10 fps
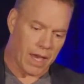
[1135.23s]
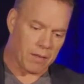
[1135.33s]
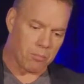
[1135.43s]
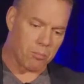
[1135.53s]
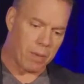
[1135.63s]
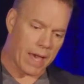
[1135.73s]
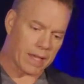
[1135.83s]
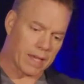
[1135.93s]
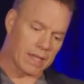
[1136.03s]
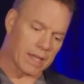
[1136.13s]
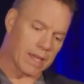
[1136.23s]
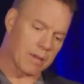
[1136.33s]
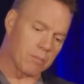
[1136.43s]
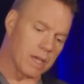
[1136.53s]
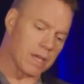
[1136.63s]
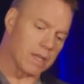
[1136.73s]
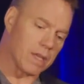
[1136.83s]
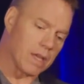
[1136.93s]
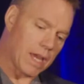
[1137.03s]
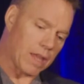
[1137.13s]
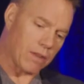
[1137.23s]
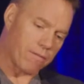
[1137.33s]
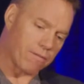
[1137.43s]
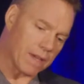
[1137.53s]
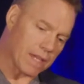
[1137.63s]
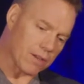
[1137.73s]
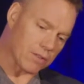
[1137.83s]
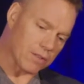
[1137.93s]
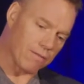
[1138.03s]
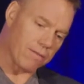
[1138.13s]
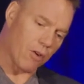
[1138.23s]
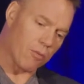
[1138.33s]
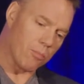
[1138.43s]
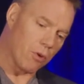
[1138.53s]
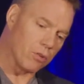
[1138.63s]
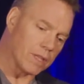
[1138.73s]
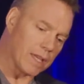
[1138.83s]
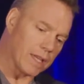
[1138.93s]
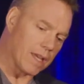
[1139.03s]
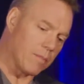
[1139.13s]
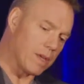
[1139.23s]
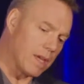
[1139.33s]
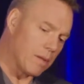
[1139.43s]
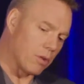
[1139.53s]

and beckoning him in and the fingers of foam pulling him,